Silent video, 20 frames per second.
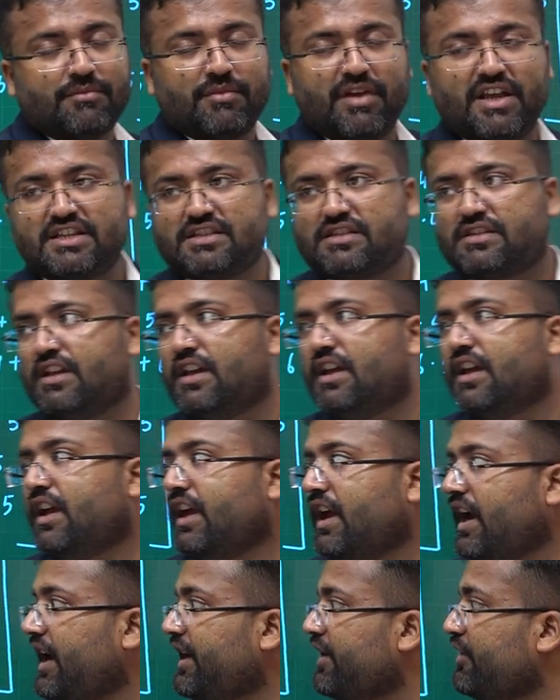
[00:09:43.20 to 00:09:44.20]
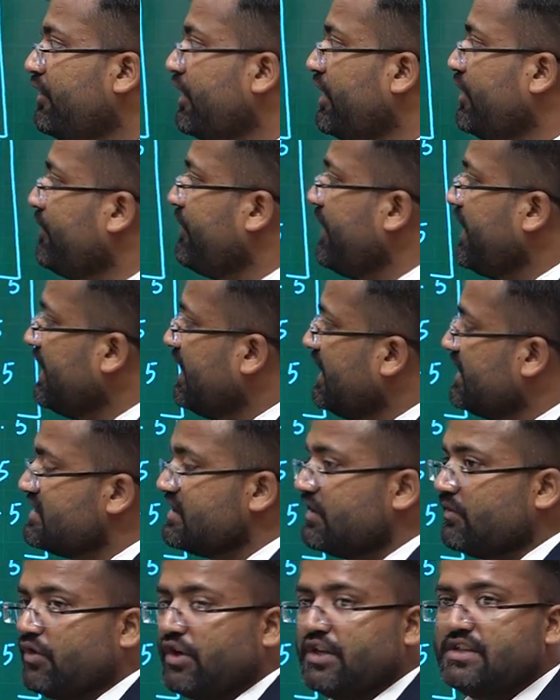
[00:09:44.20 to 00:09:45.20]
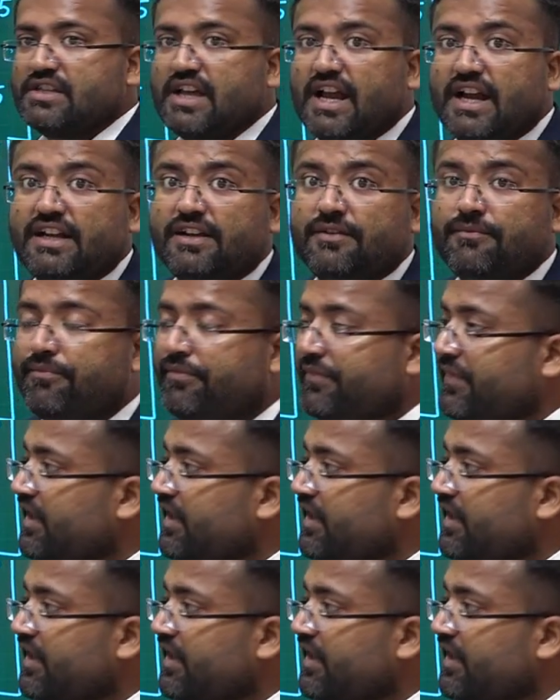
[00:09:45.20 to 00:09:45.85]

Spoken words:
remains and you get your final answer. What is that?